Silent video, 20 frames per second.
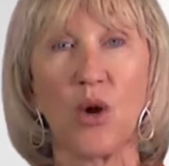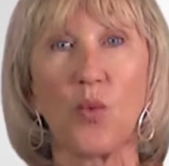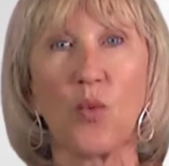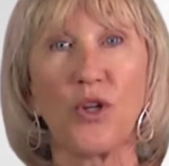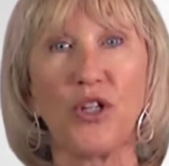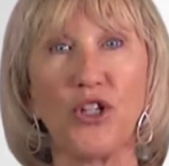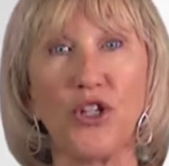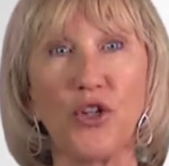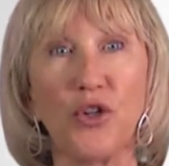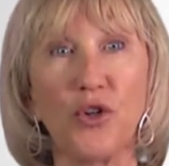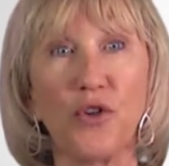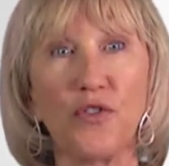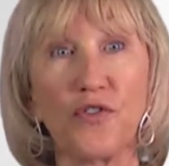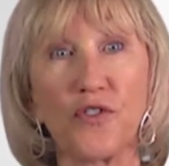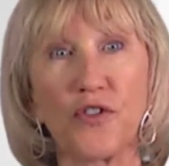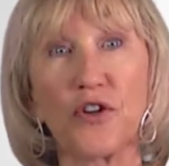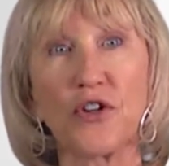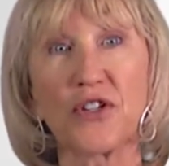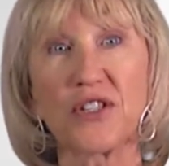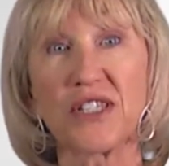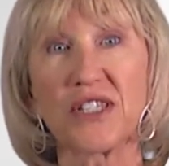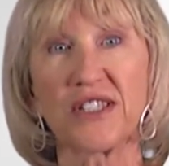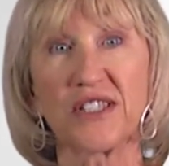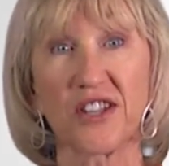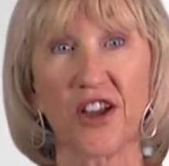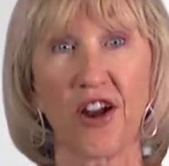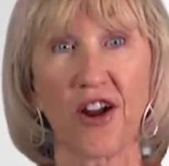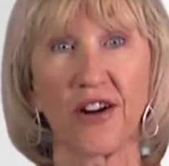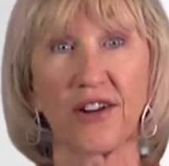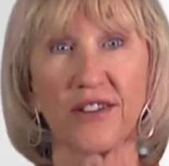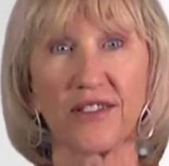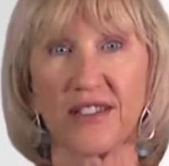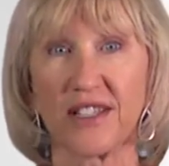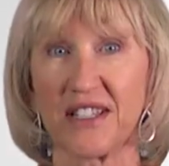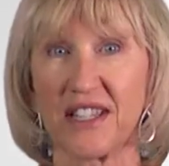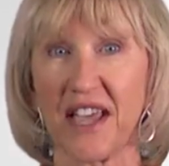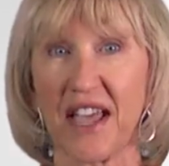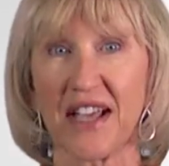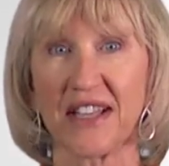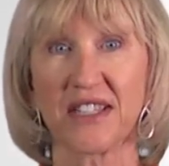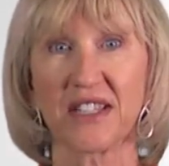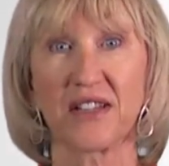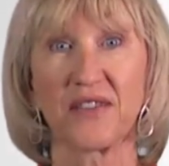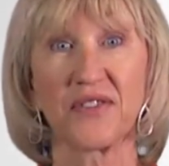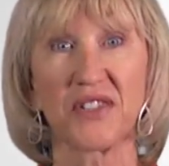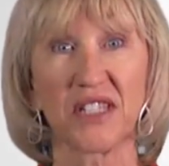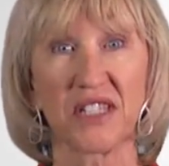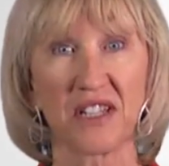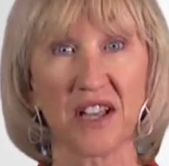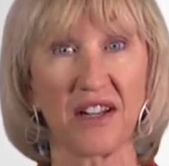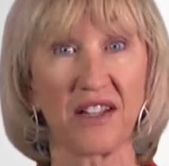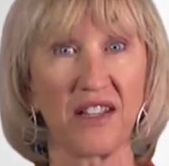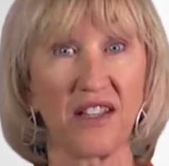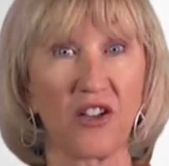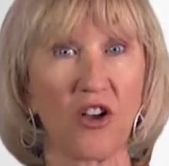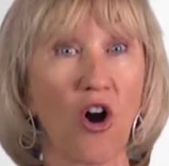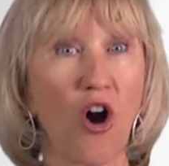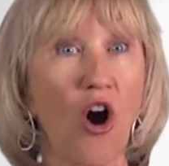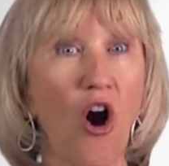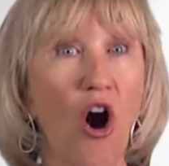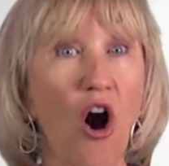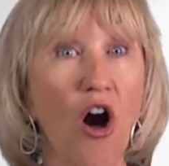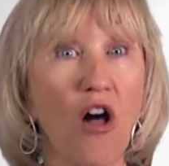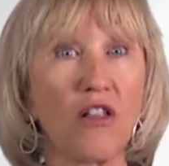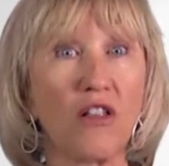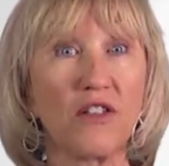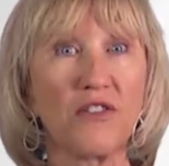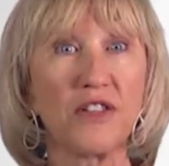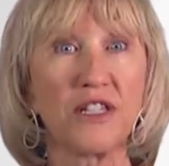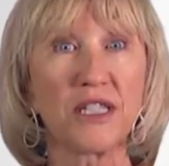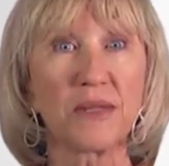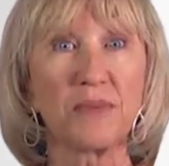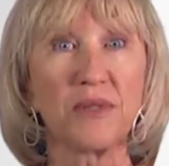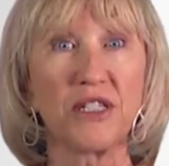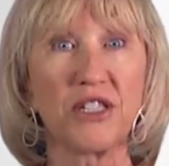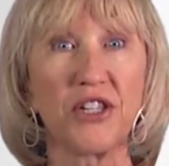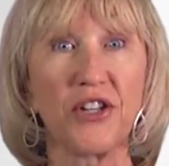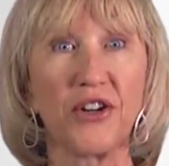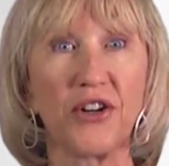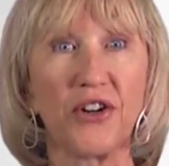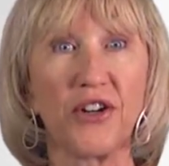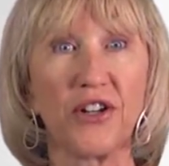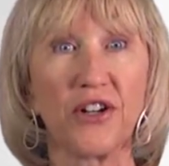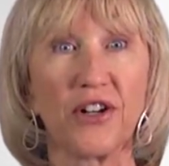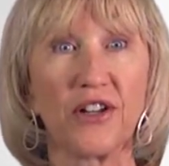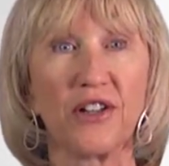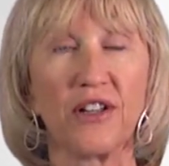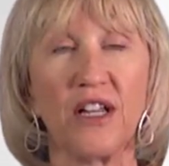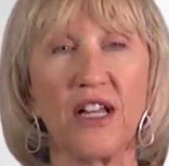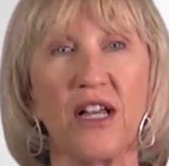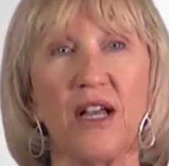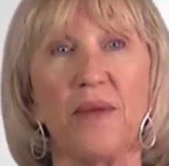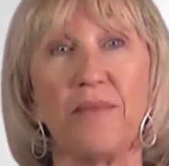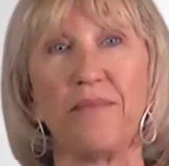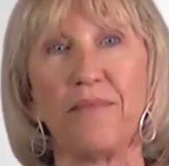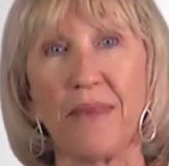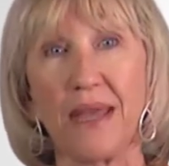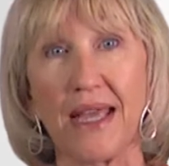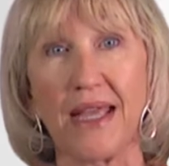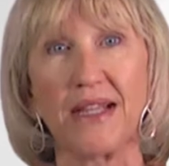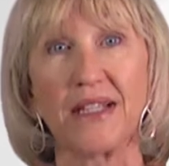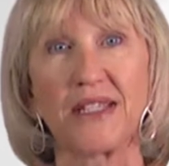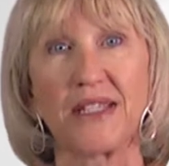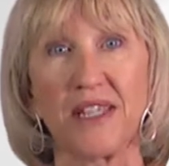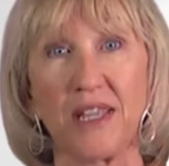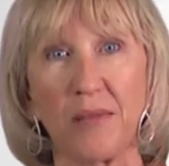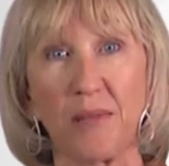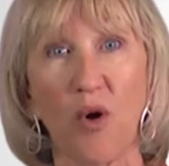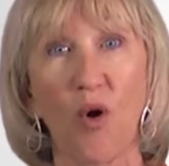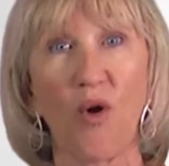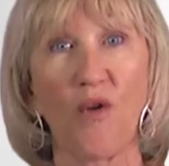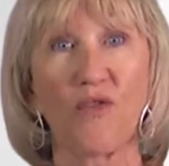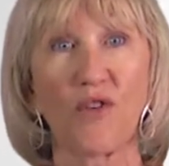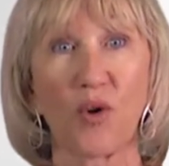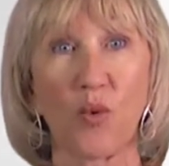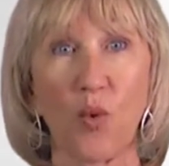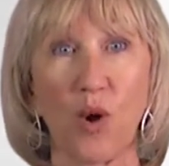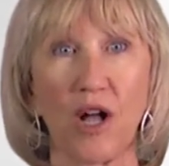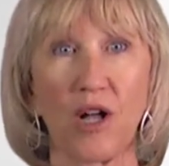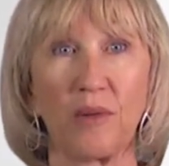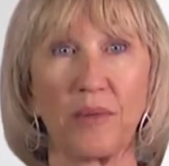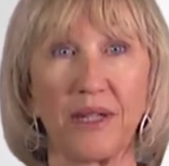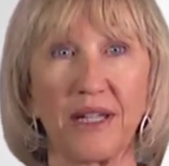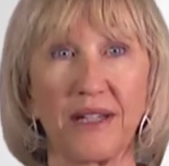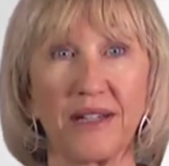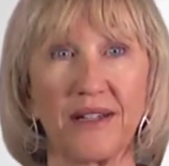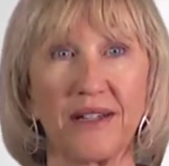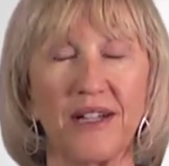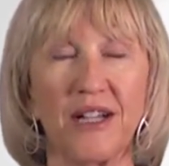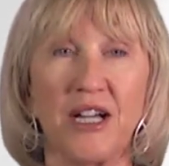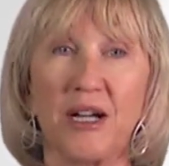When you first start, the task of studying all of this material may seem overwhelming,